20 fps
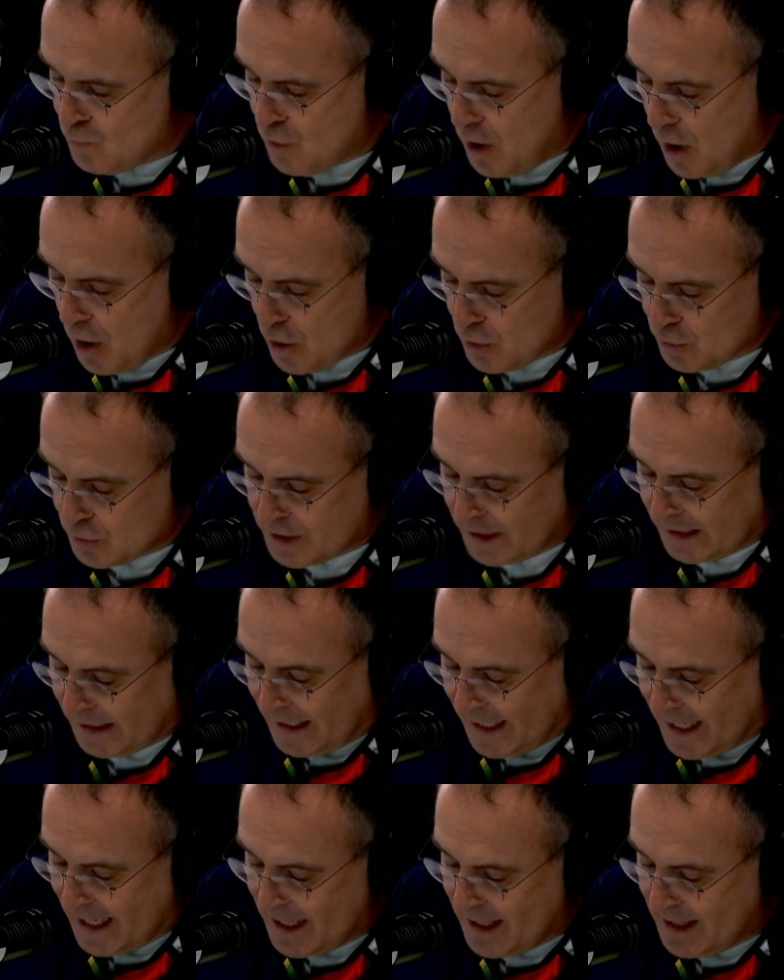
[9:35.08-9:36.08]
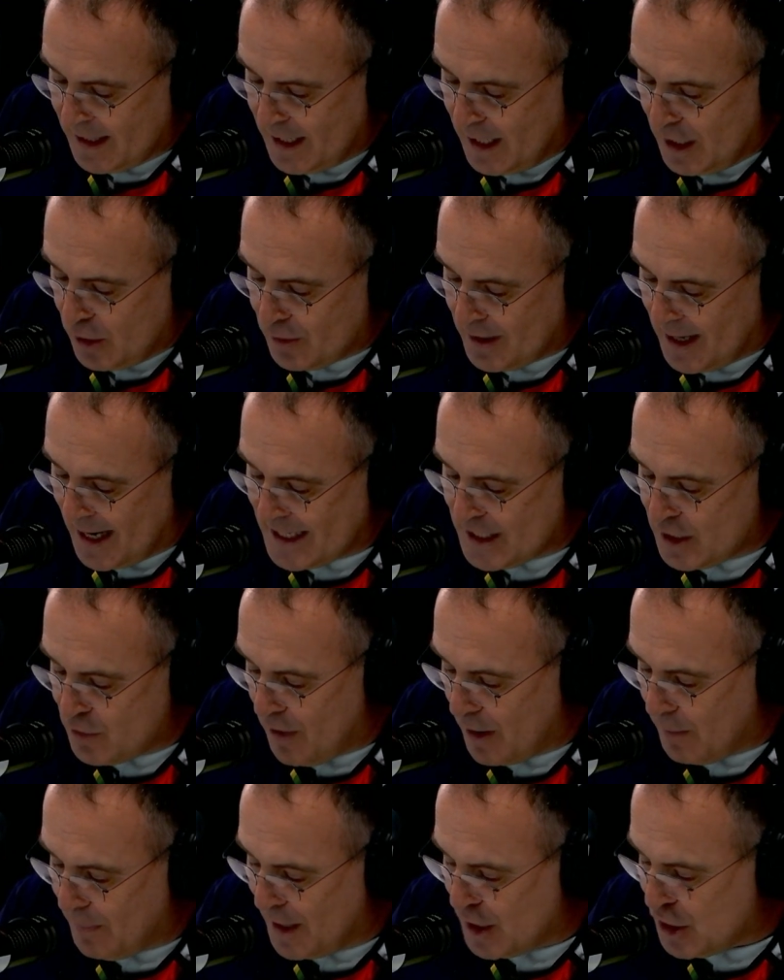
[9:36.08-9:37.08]
Road. In the United
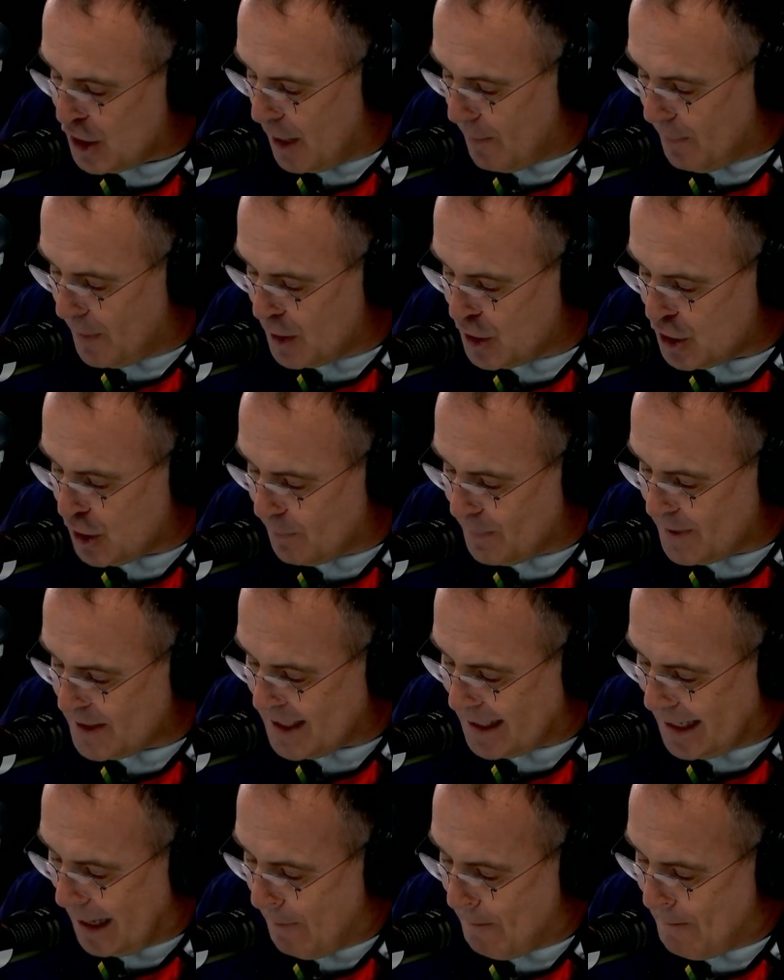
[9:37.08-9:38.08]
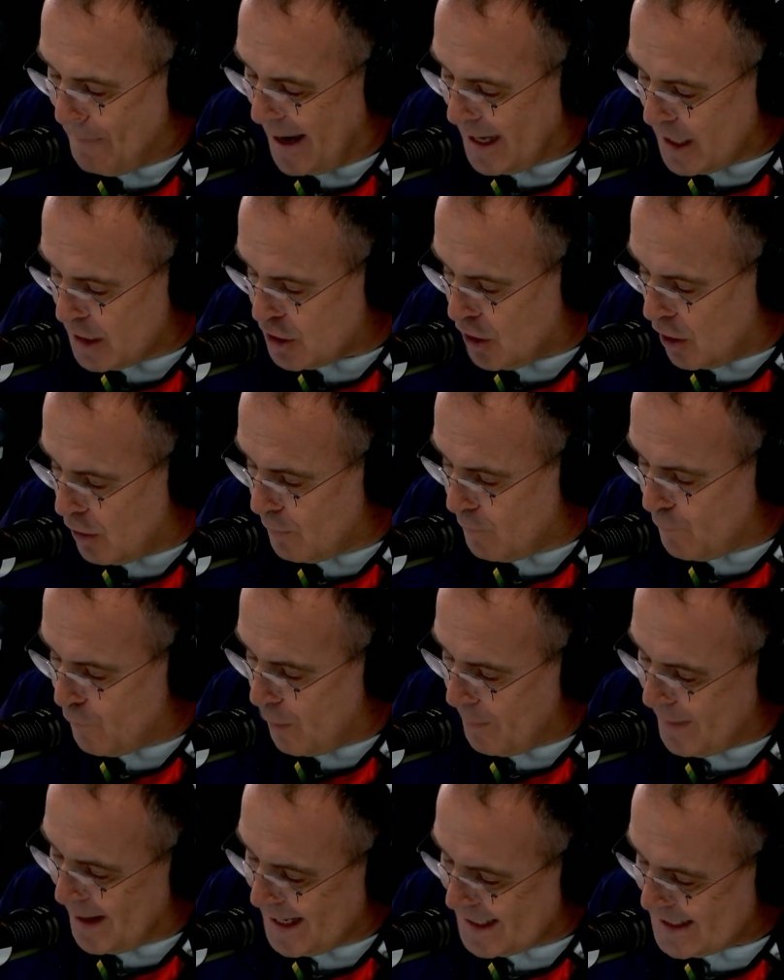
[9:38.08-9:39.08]
Rugby Championship, is the club Benetton
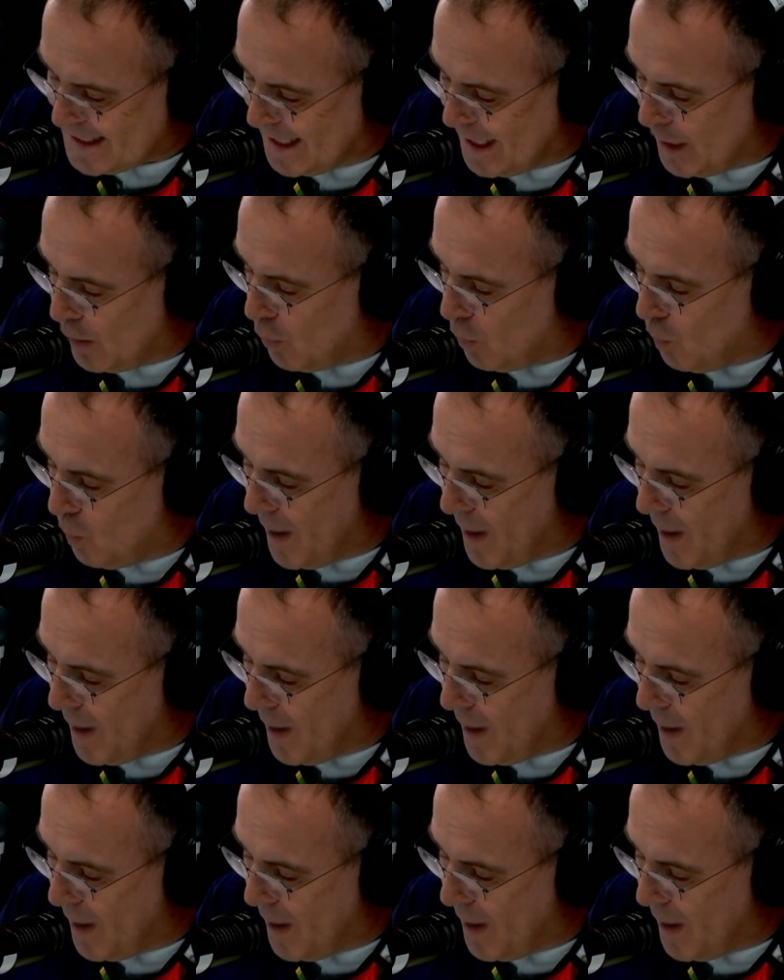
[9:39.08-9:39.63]
from Italy or